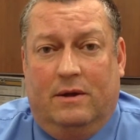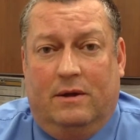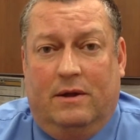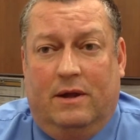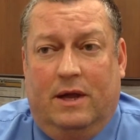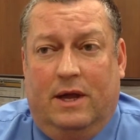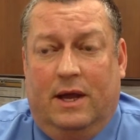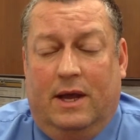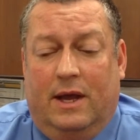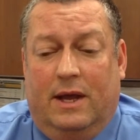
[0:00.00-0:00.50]

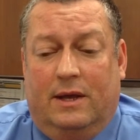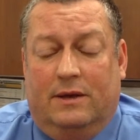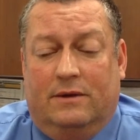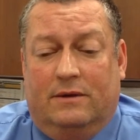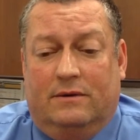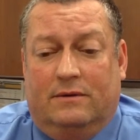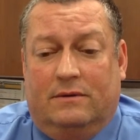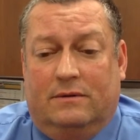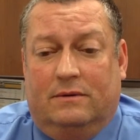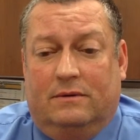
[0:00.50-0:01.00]

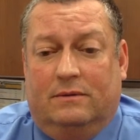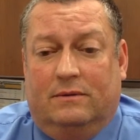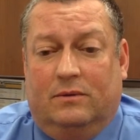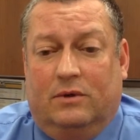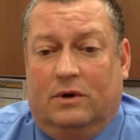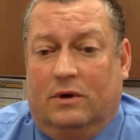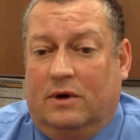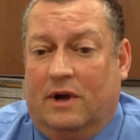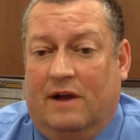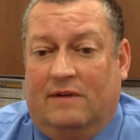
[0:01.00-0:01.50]
And
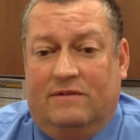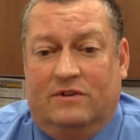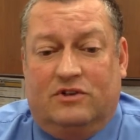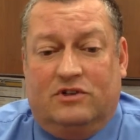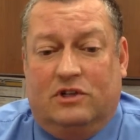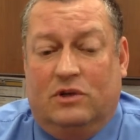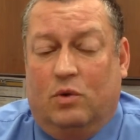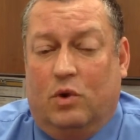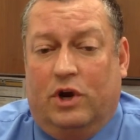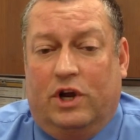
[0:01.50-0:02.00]
we're
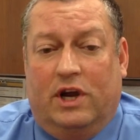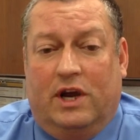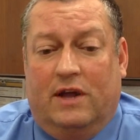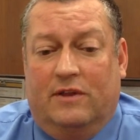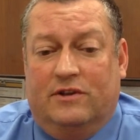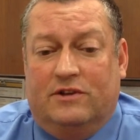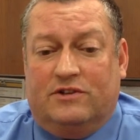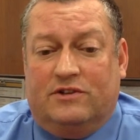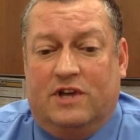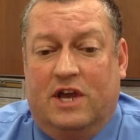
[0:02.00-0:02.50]
obviously working on
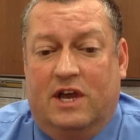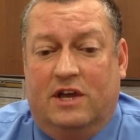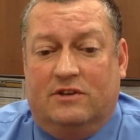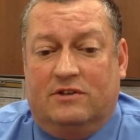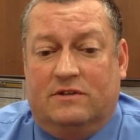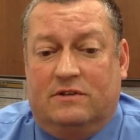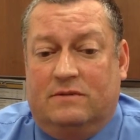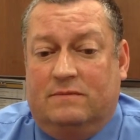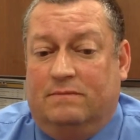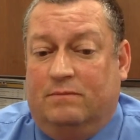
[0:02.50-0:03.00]
this
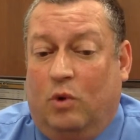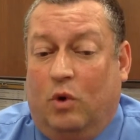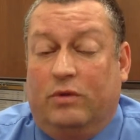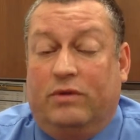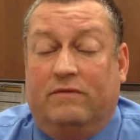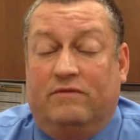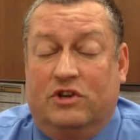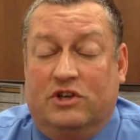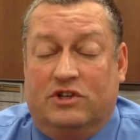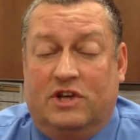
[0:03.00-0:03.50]
case, both
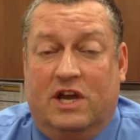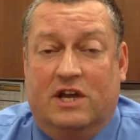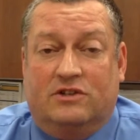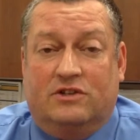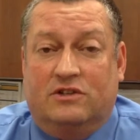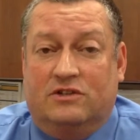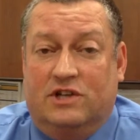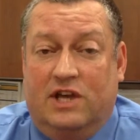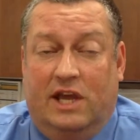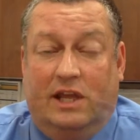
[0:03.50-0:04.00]
of these
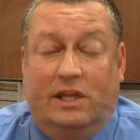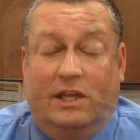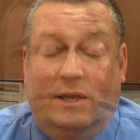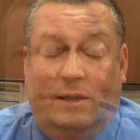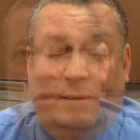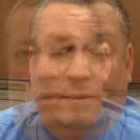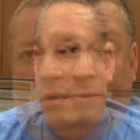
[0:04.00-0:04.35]
cases, daily.